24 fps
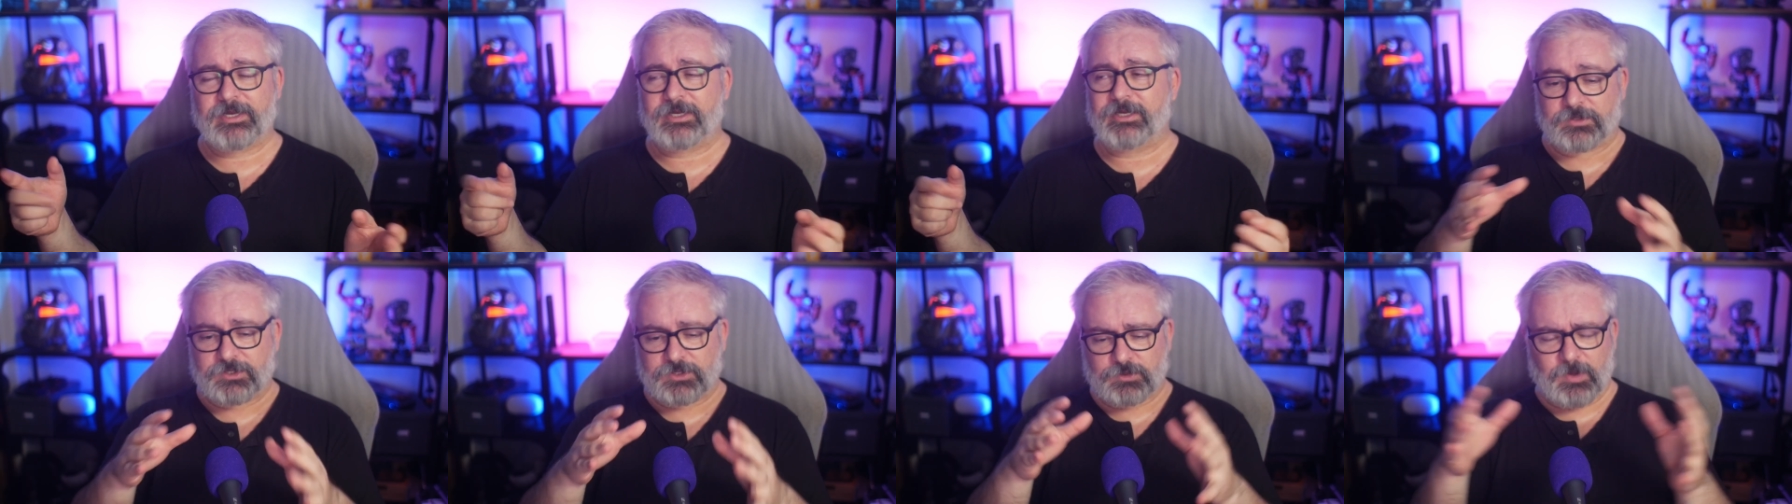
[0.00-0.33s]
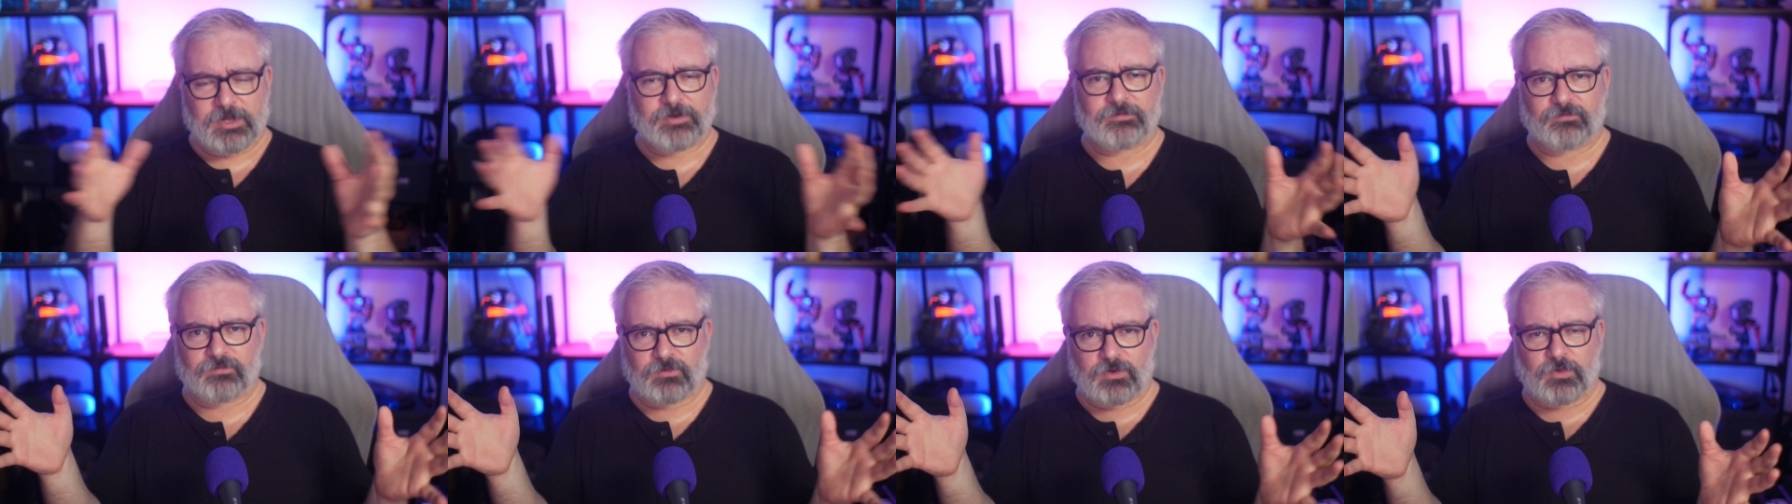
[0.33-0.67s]
Like there was
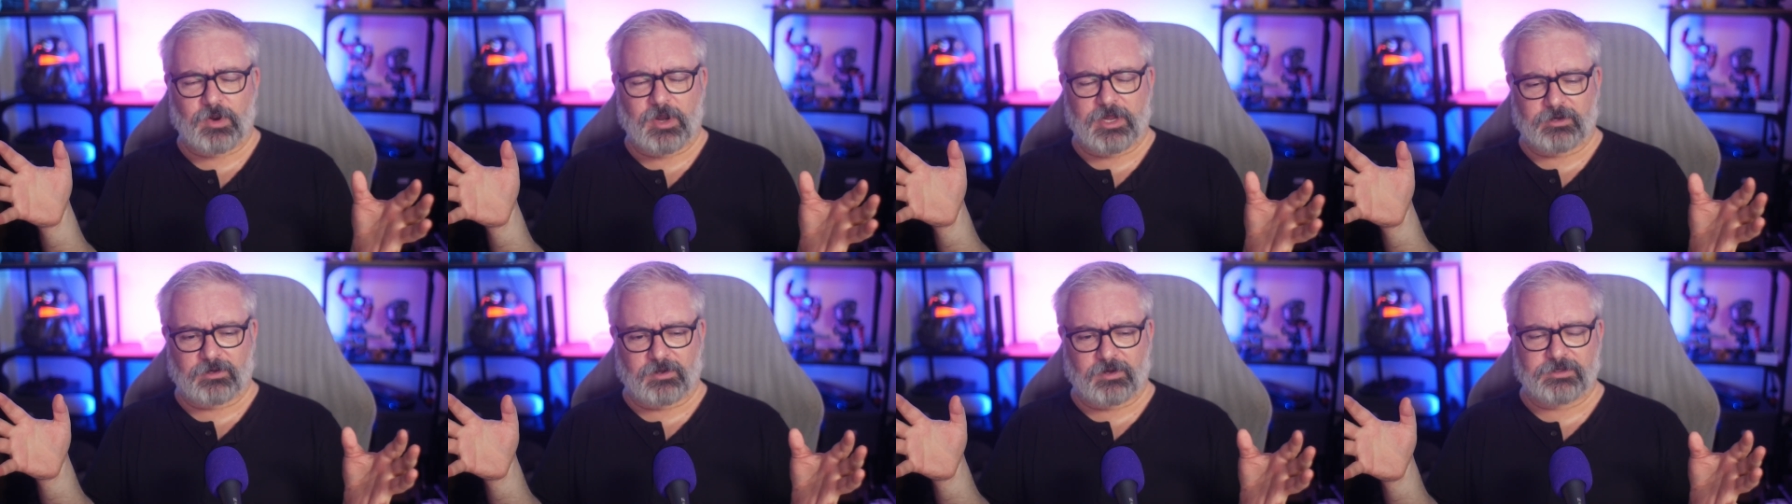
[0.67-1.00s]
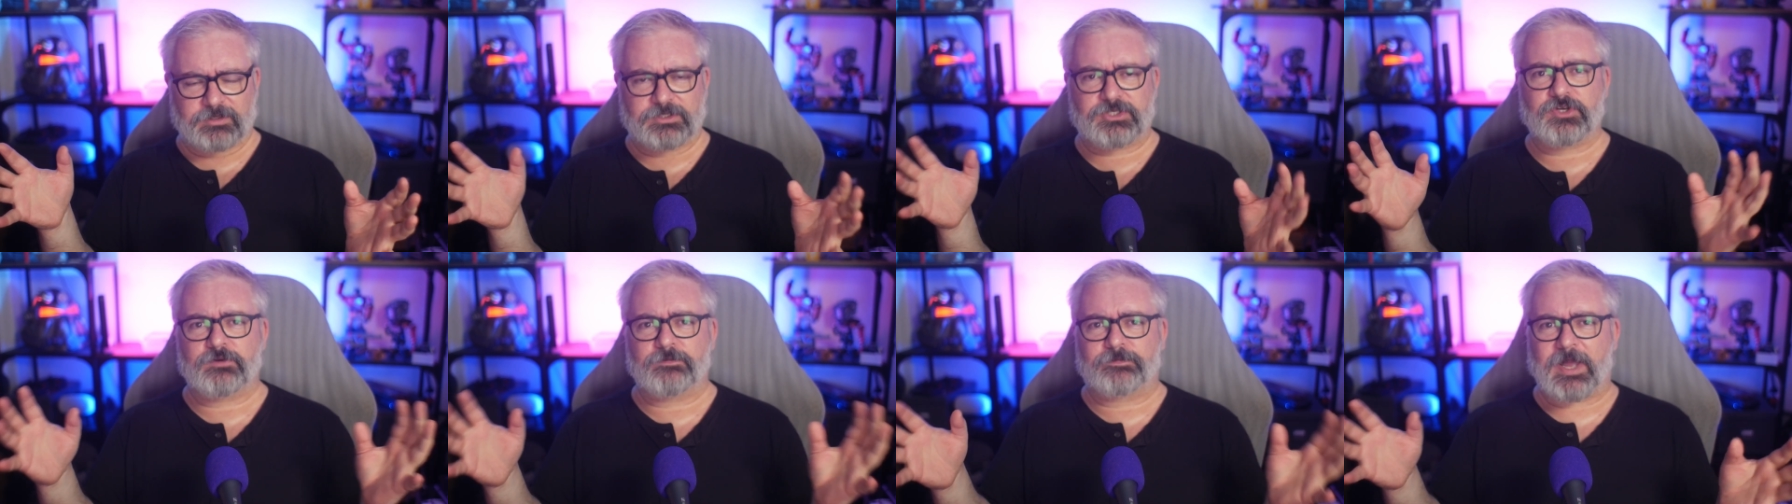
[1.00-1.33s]
one quite
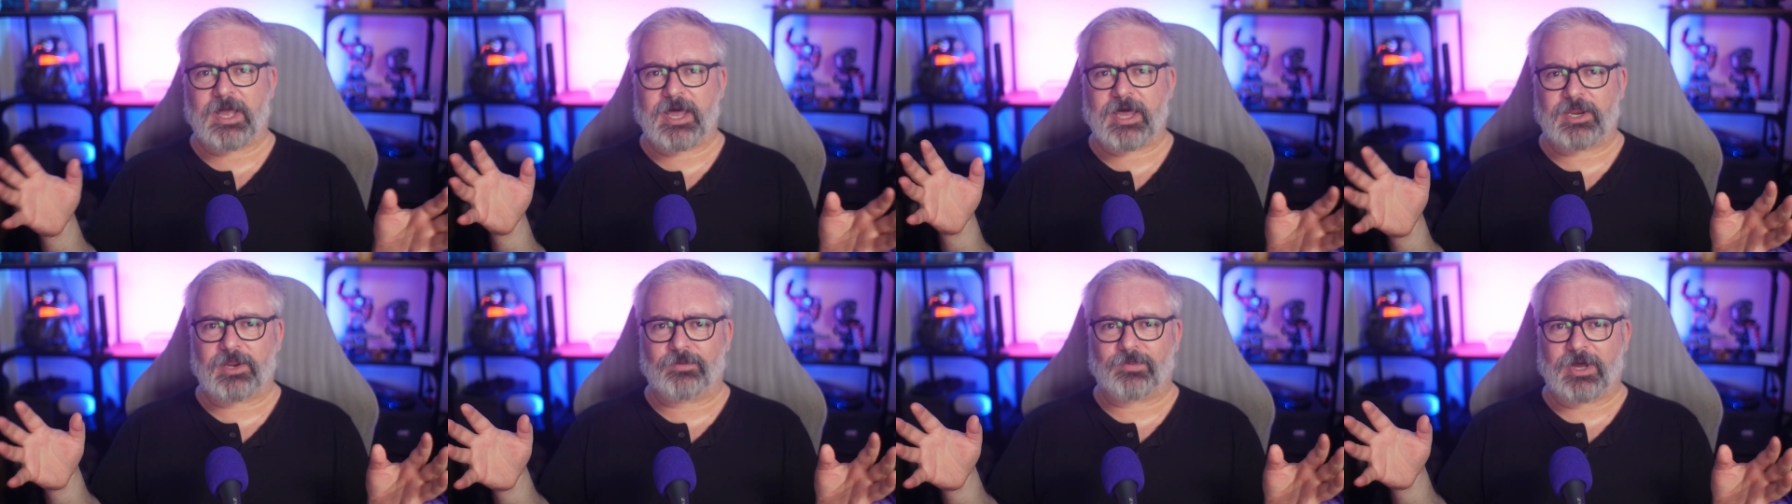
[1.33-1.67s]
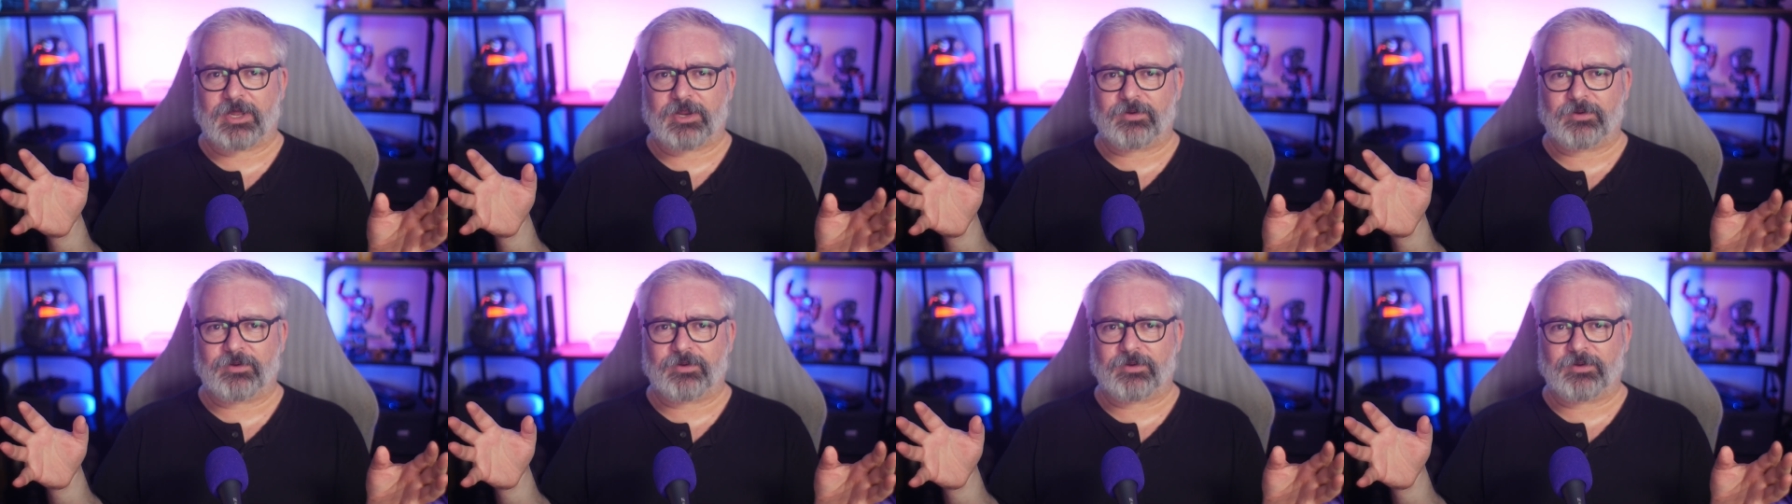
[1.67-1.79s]
long two-parter